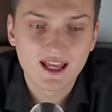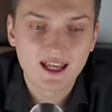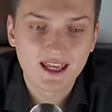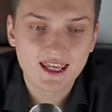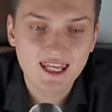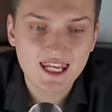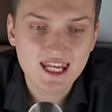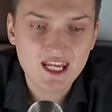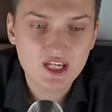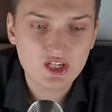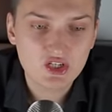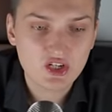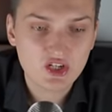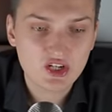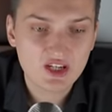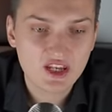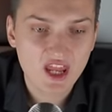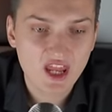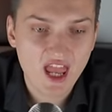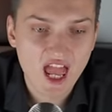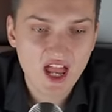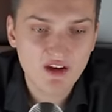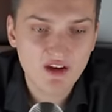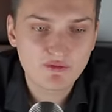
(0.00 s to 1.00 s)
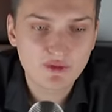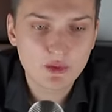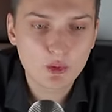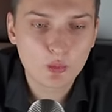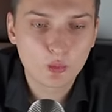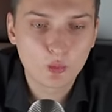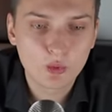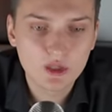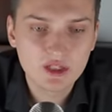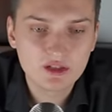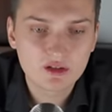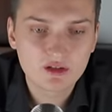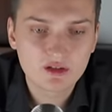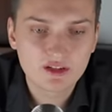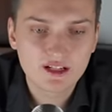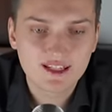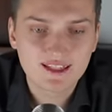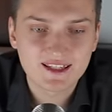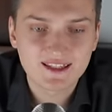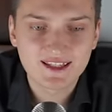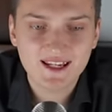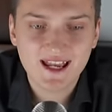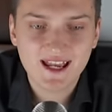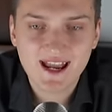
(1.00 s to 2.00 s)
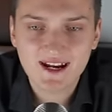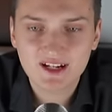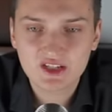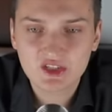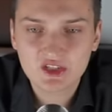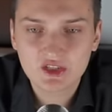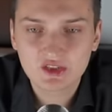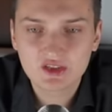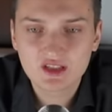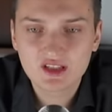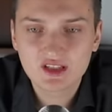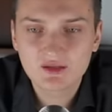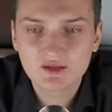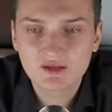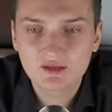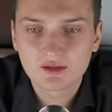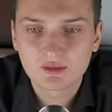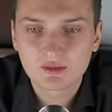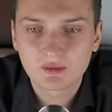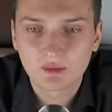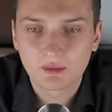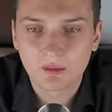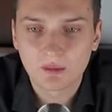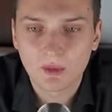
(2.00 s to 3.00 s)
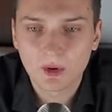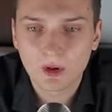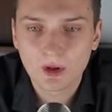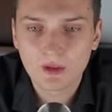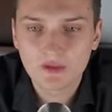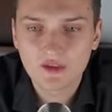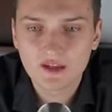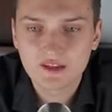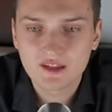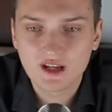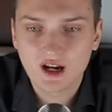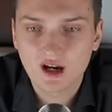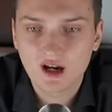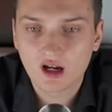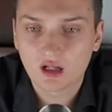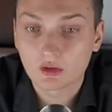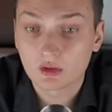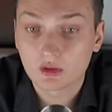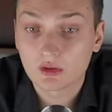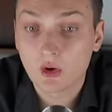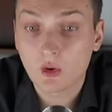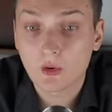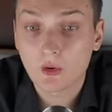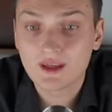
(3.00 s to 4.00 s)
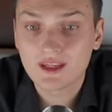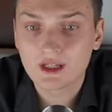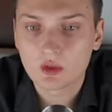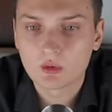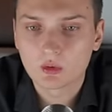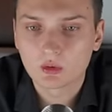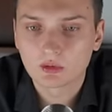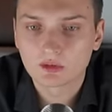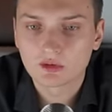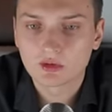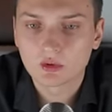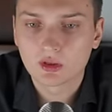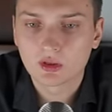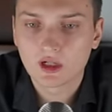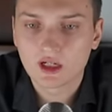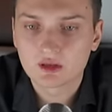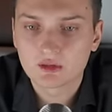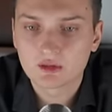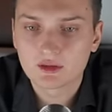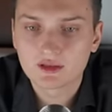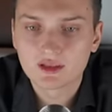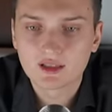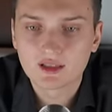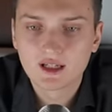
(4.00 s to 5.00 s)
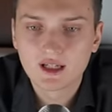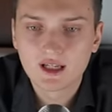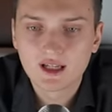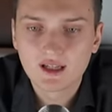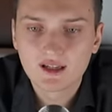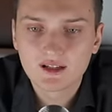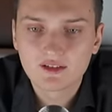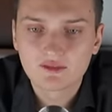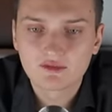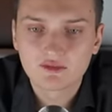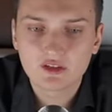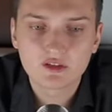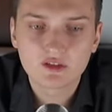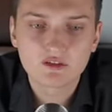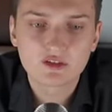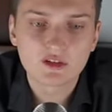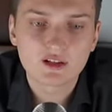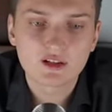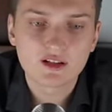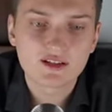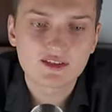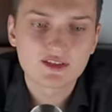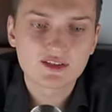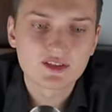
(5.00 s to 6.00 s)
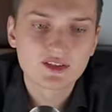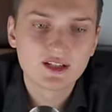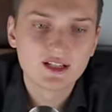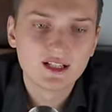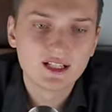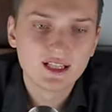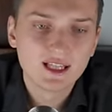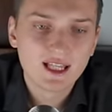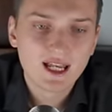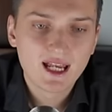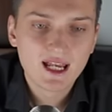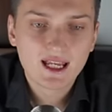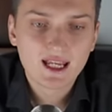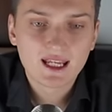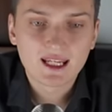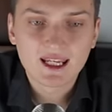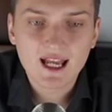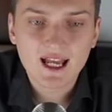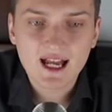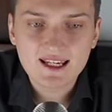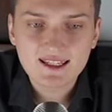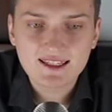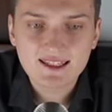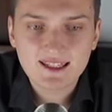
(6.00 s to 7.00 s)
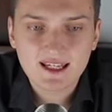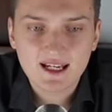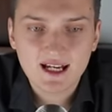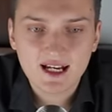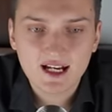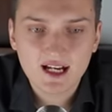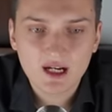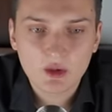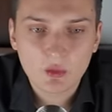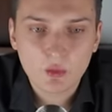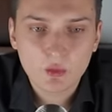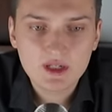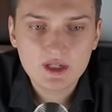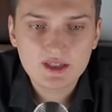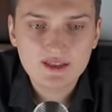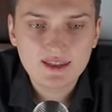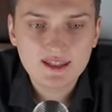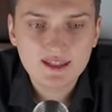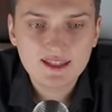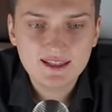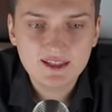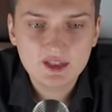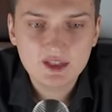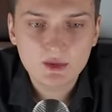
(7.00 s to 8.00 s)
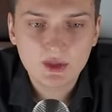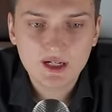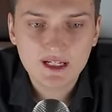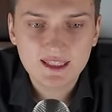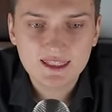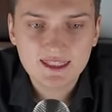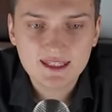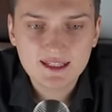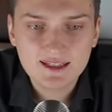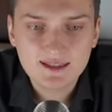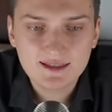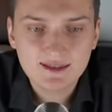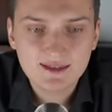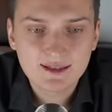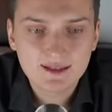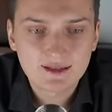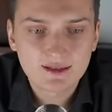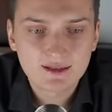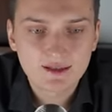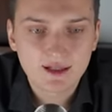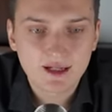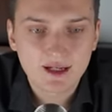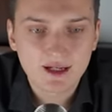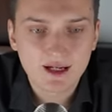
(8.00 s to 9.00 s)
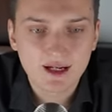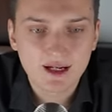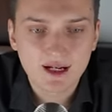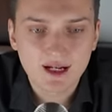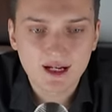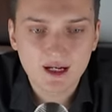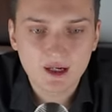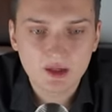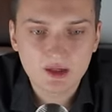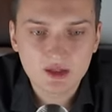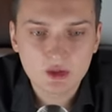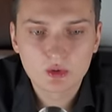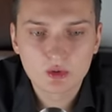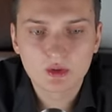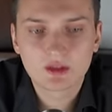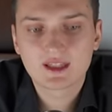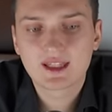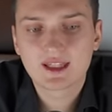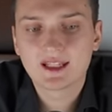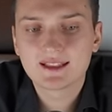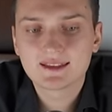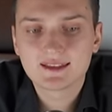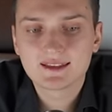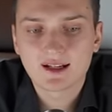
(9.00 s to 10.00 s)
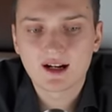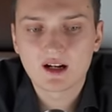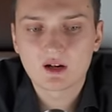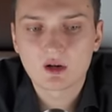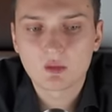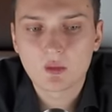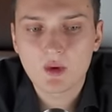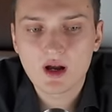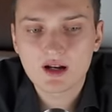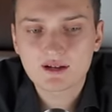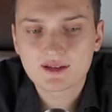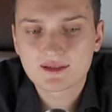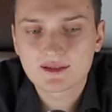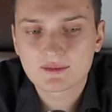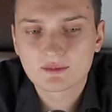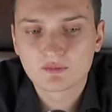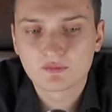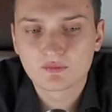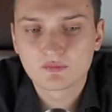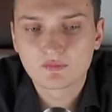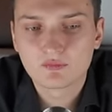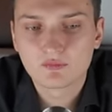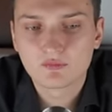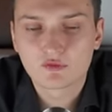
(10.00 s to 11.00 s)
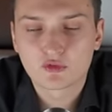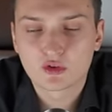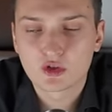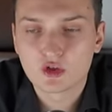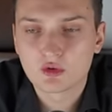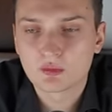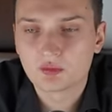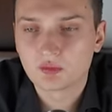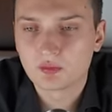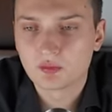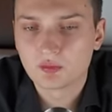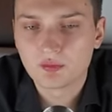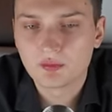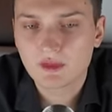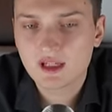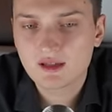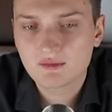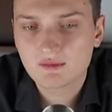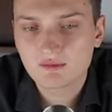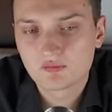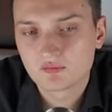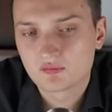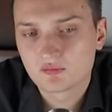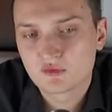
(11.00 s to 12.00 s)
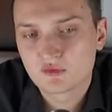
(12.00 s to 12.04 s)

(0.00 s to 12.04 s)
each and every winner is actually more than 100 or equal to 100 very very nice guys uh, with these uids uh, you will get 100 bucks from me